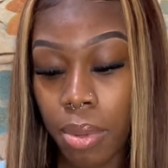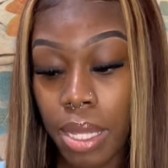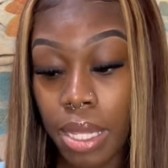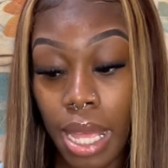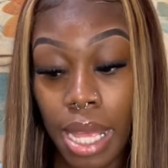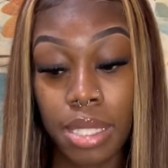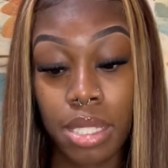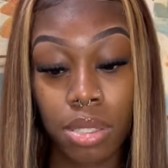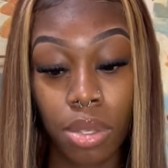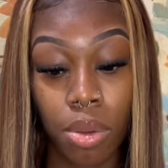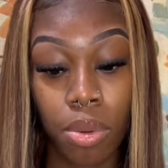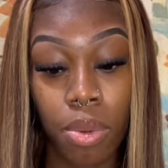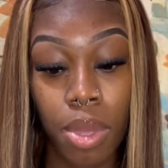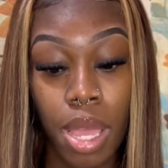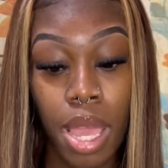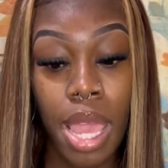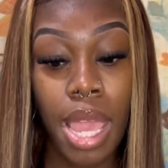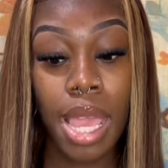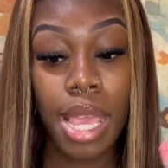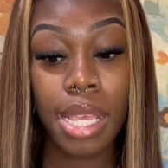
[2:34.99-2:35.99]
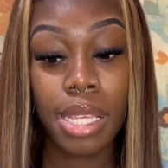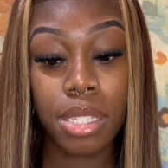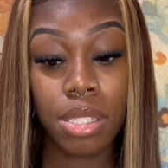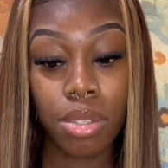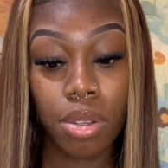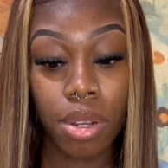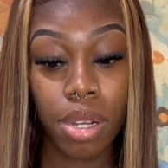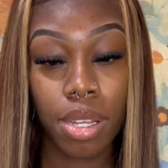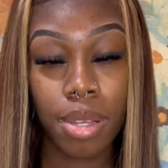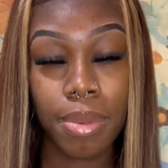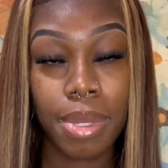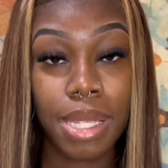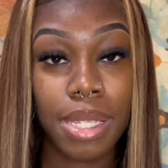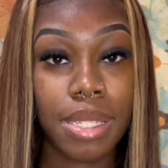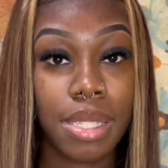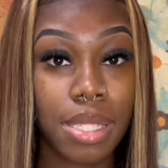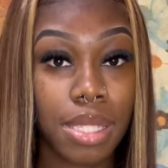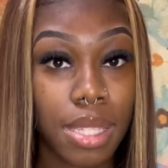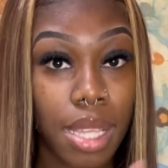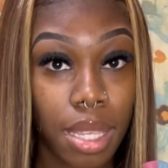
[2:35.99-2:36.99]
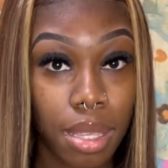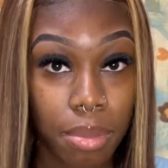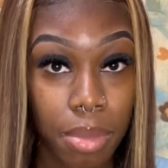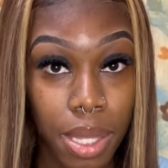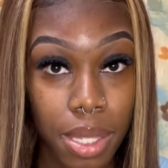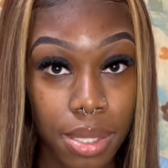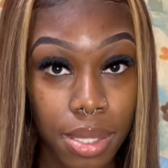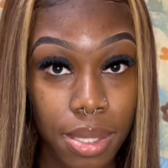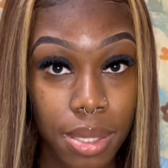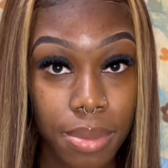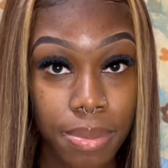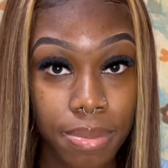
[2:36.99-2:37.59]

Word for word: Like, so Instagram is the second best.